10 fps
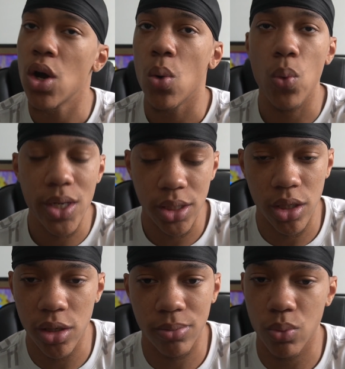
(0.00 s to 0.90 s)

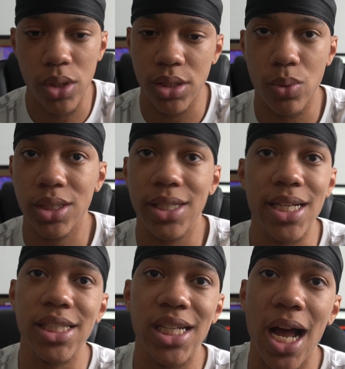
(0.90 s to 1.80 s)
once the
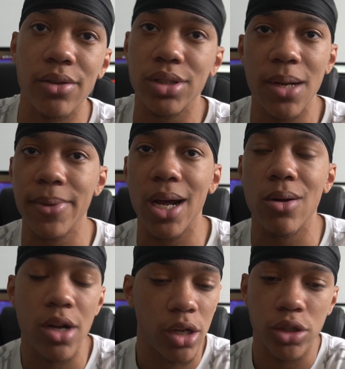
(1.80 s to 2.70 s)
next gen console's coming
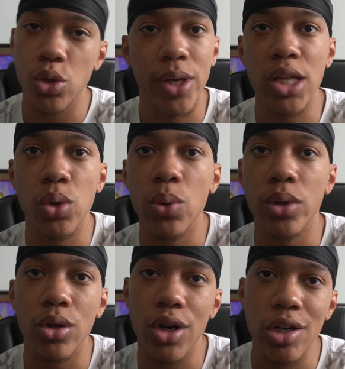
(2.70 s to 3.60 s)
out, 2K21
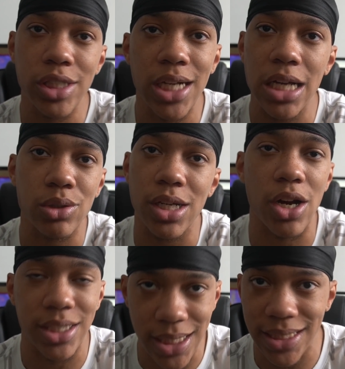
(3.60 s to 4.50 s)
on current gen console
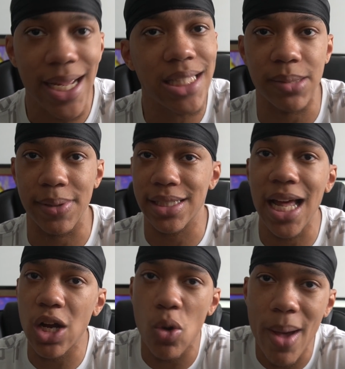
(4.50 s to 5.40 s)
is dead to me. It's
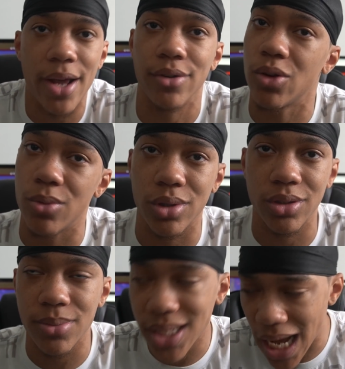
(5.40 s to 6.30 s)
not gonna matter no more. You know
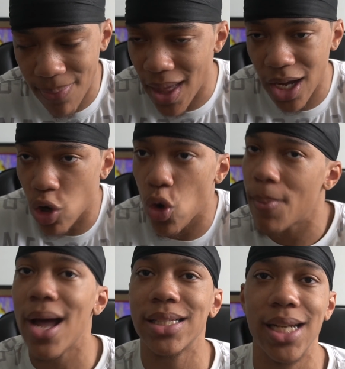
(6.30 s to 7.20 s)
what I'm saying? I'm not going
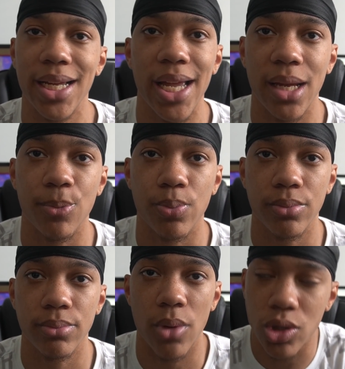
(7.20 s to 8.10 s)
back to that game.
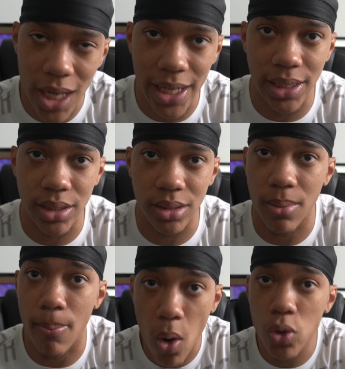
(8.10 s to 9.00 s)
Most
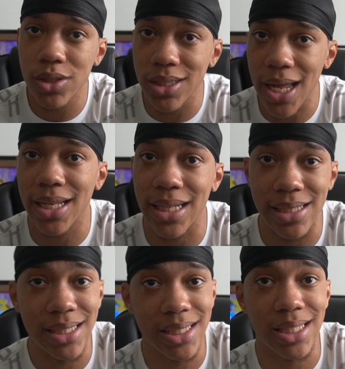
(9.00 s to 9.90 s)
likely.
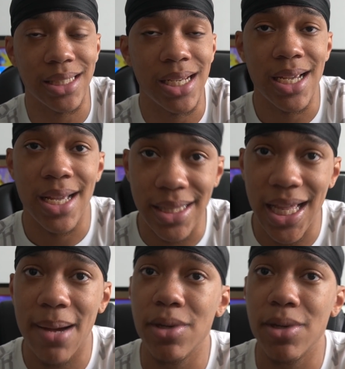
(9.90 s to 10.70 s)
It's just that